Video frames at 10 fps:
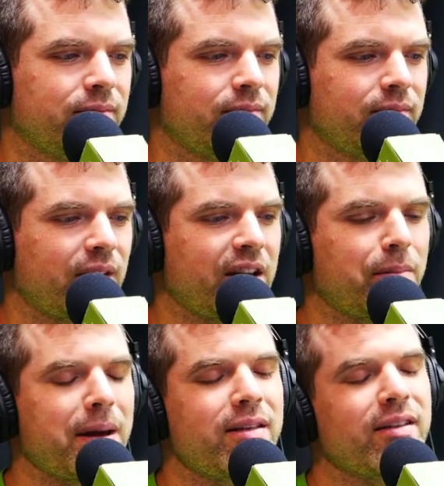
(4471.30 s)
It
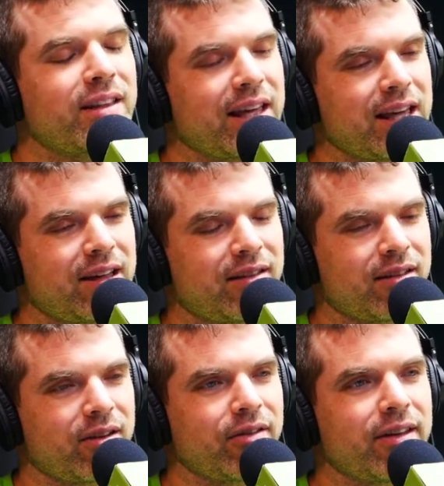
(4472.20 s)
depends on the kids
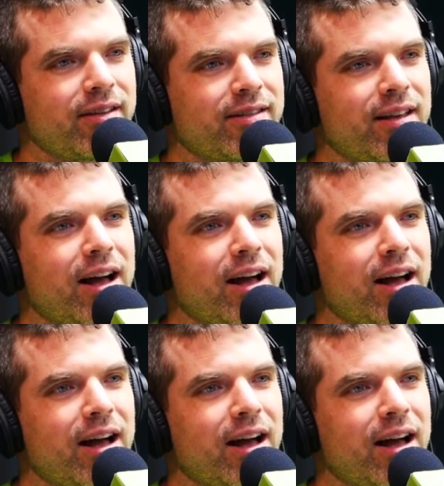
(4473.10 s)
though. If they suck,